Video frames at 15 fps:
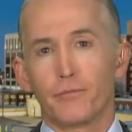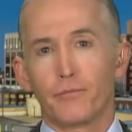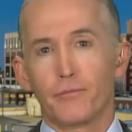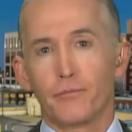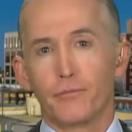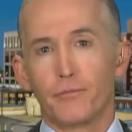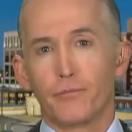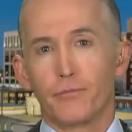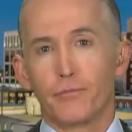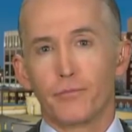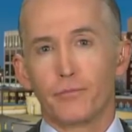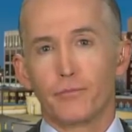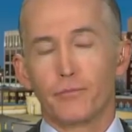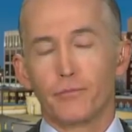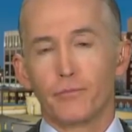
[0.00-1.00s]

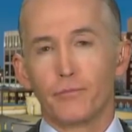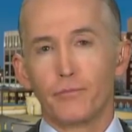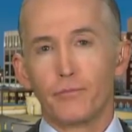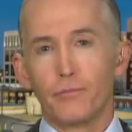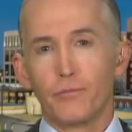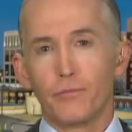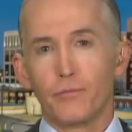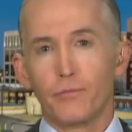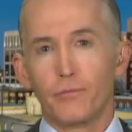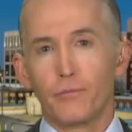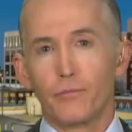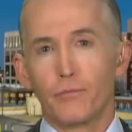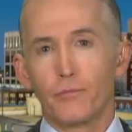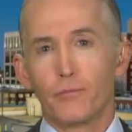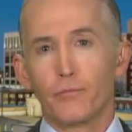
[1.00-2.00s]

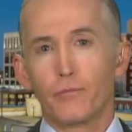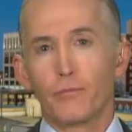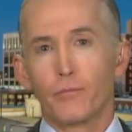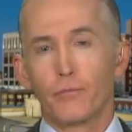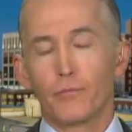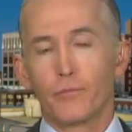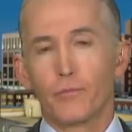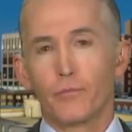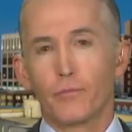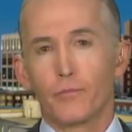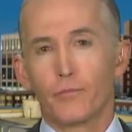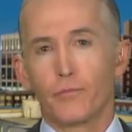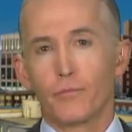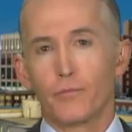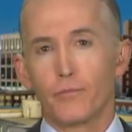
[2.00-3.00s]

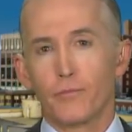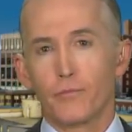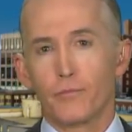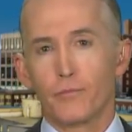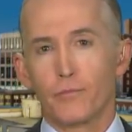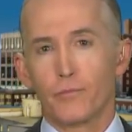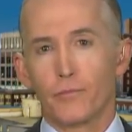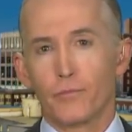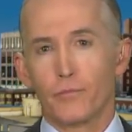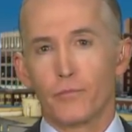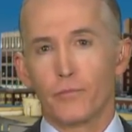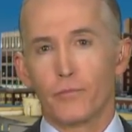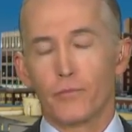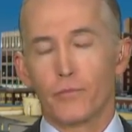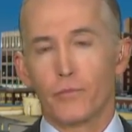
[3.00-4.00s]

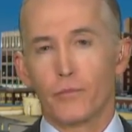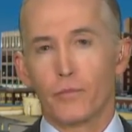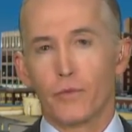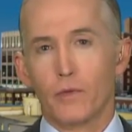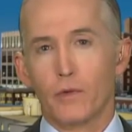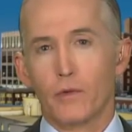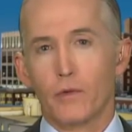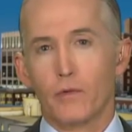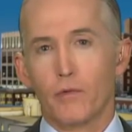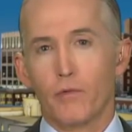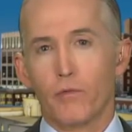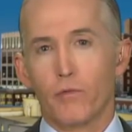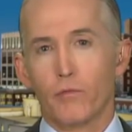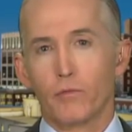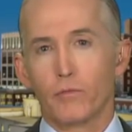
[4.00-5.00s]

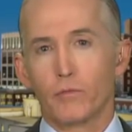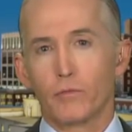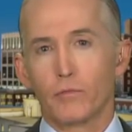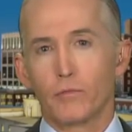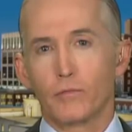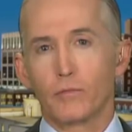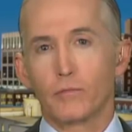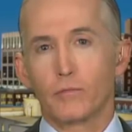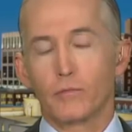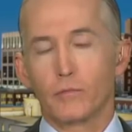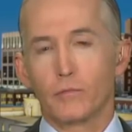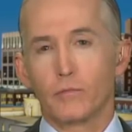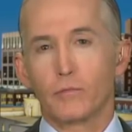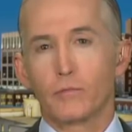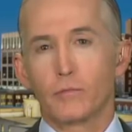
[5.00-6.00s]

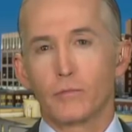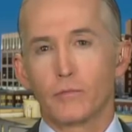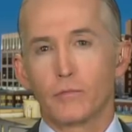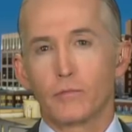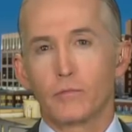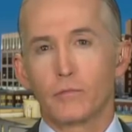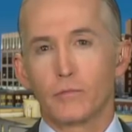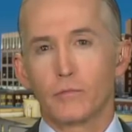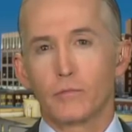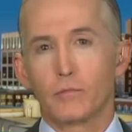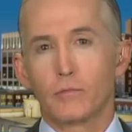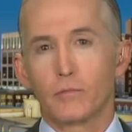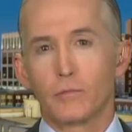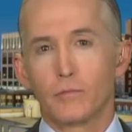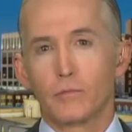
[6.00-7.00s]

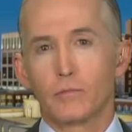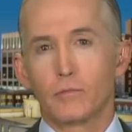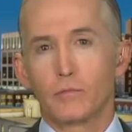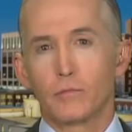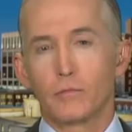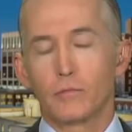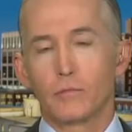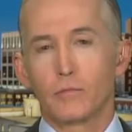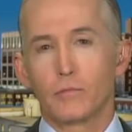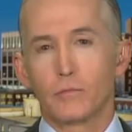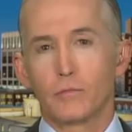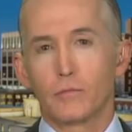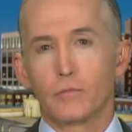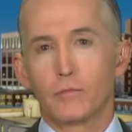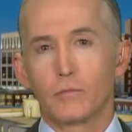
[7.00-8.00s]

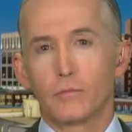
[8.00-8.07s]
No words are spoken by the person on screen.